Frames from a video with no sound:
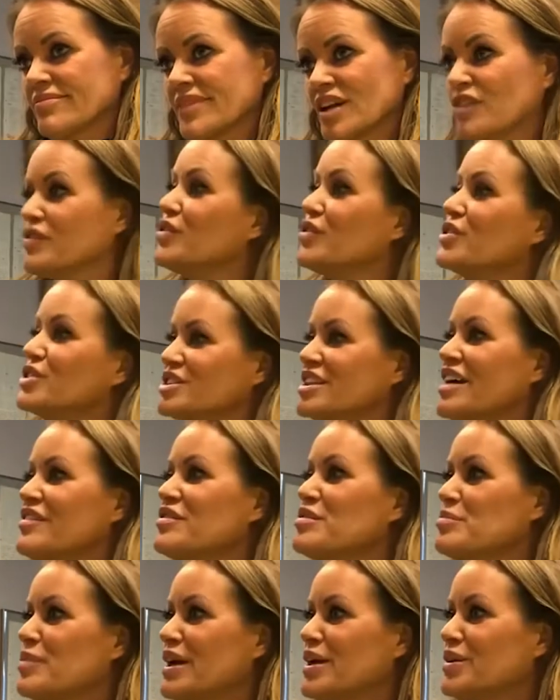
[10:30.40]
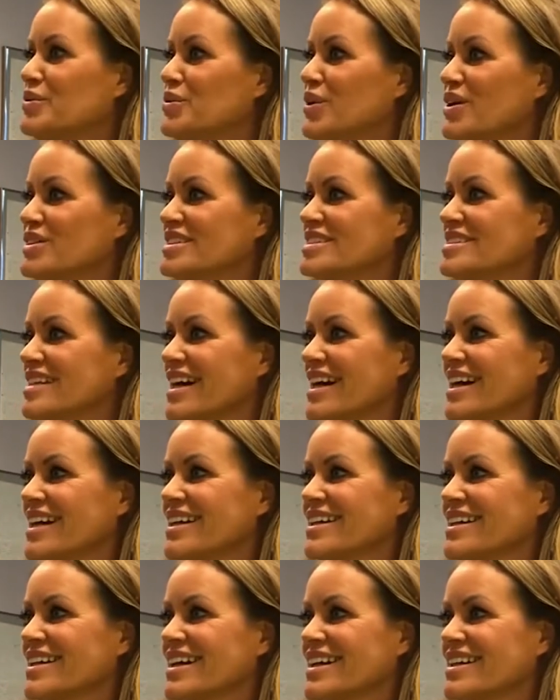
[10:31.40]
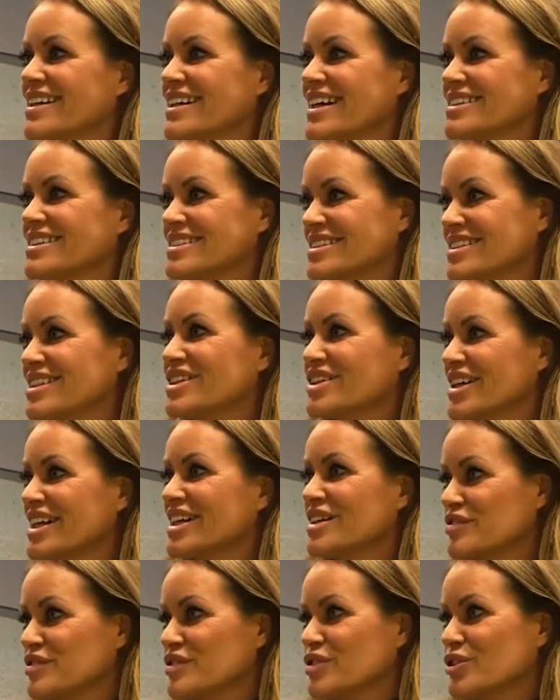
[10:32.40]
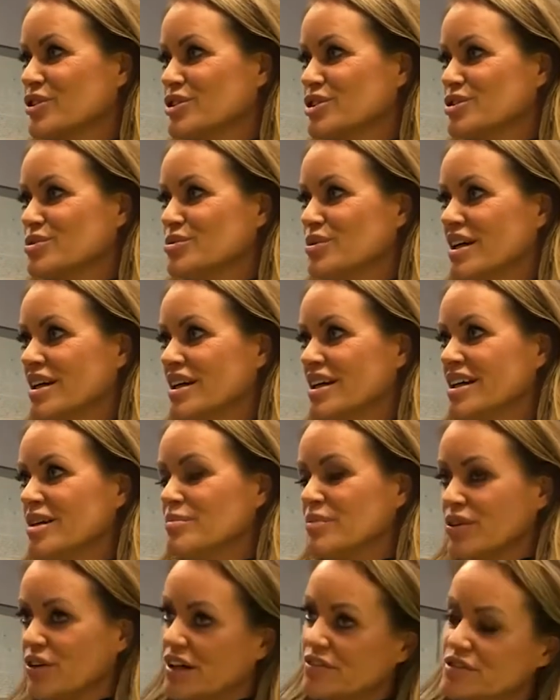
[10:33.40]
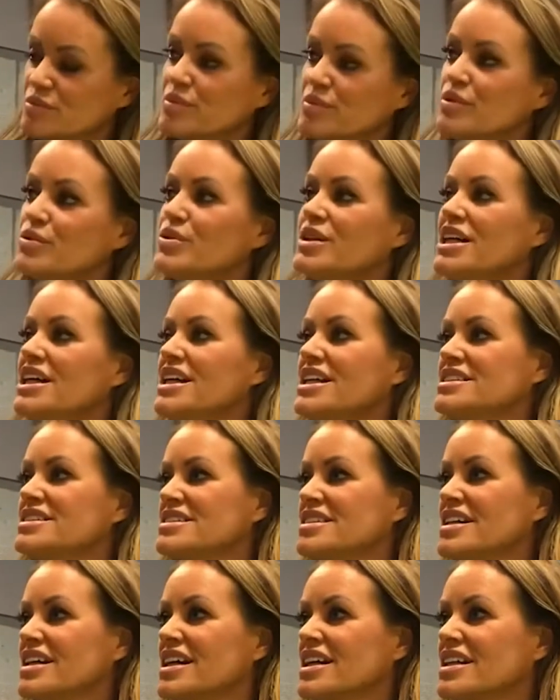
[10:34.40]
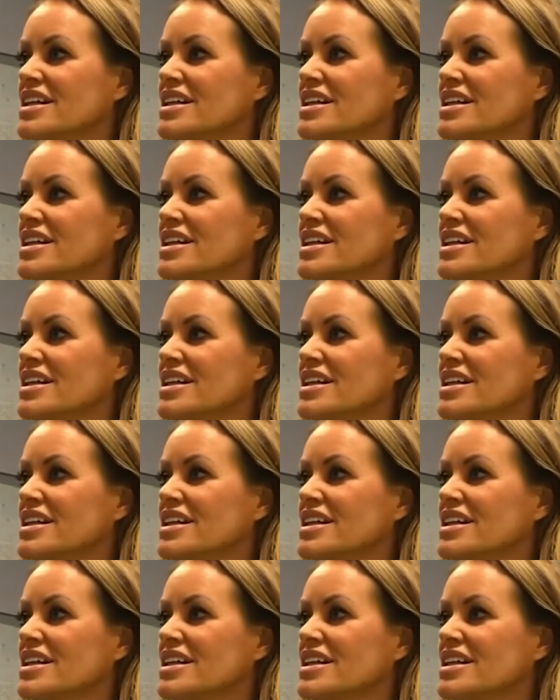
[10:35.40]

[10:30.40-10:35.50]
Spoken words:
Of course, everybody wants that, and as a little kid, of course you want it, but you have to be realistic.